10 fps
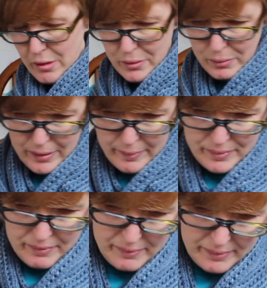So
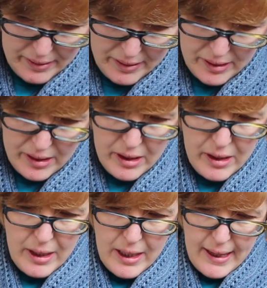
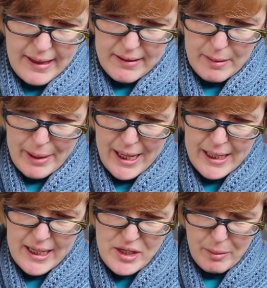that's the
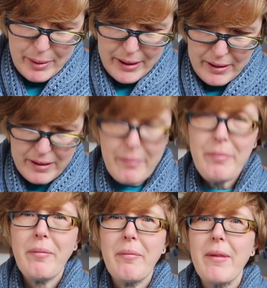Barney jumper.
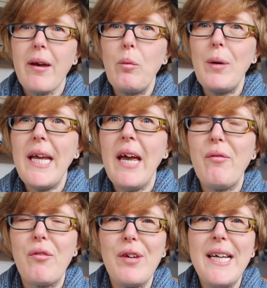We
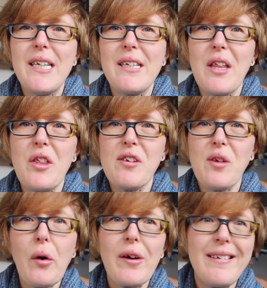have reached the
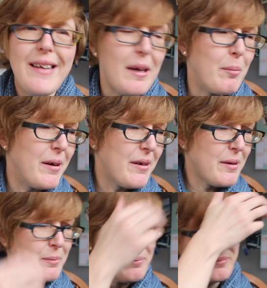sock segment.